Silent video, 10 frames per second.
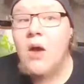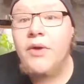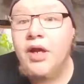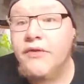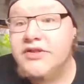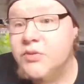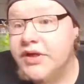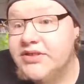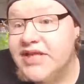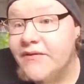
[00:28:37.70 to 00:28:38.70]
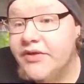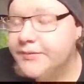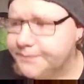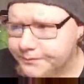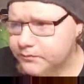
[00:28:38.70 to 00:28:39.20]
I went on the 27th.
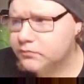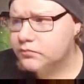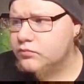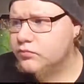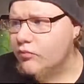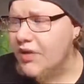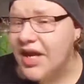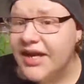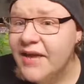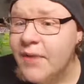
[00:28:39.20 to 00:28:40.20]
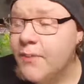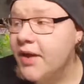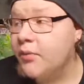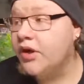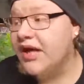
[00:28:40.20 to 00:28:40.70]
I gave my
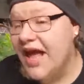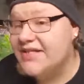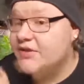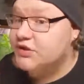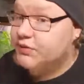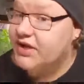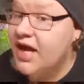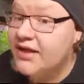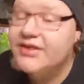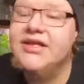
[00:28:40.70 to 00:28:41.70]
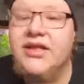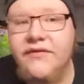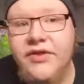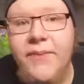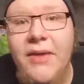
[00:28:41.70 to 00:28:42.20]
paperwork and I had till the 29th to
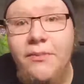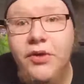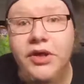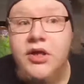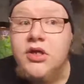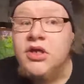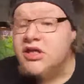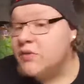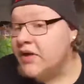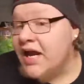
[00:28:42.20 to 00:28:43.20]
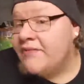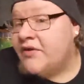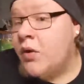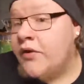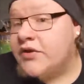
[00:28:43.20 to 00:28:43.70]
deliver the paperwork. So I didn't have to
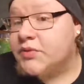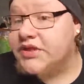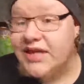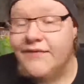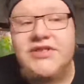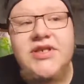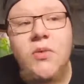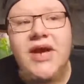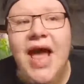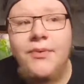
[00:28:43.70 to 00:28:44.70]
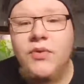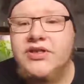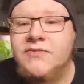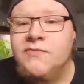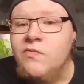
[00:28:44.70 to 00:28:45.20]
go on the 27th. So what happened
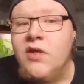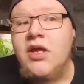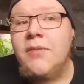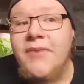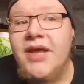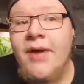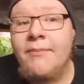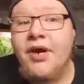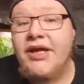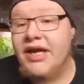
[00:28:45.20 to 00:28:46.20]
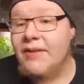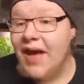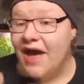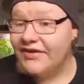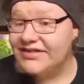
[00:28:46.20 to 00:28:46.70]
was, me and my buddy ended up
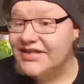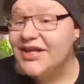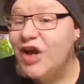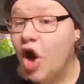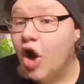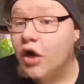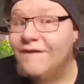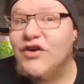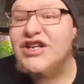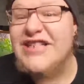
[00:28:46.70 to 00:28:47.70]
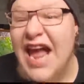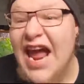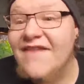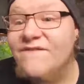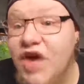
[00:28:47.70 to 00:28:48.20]
having to sit in the car for
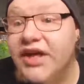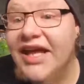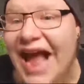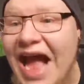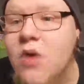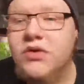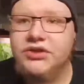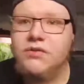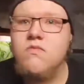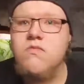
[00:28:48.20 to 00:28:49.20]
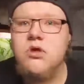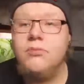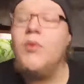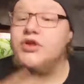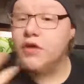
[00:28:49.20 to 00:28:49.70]
10 fucking hours.
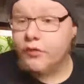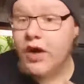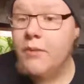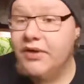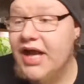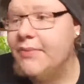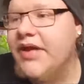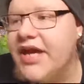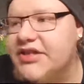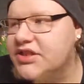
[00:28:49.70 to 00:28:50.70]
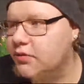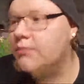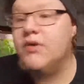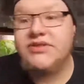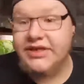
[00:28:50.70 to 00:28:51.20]
But we drove around, put in applications, because we're
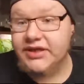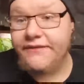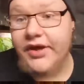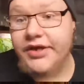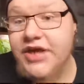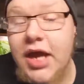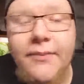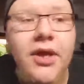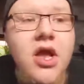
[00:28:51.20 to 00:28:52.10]
both sick of the fucking job.